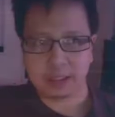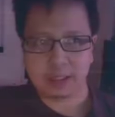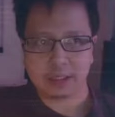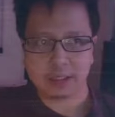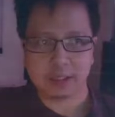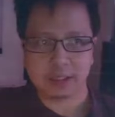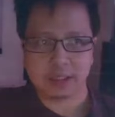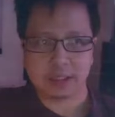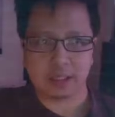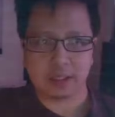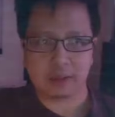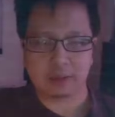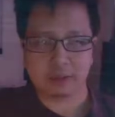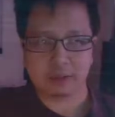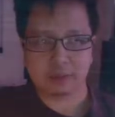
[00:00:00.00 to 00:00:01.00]
So
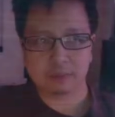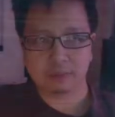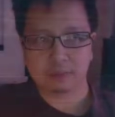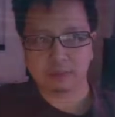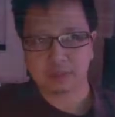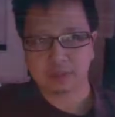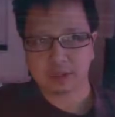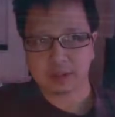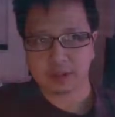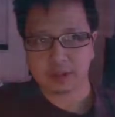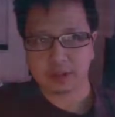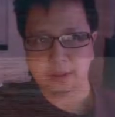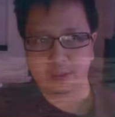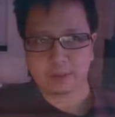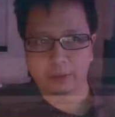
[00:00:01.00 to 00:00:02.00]

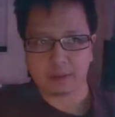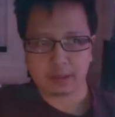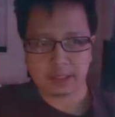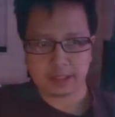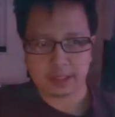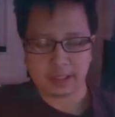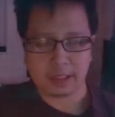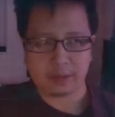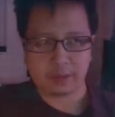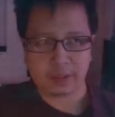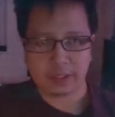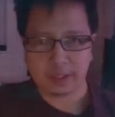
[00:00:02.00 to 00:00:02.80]
let's get on with it.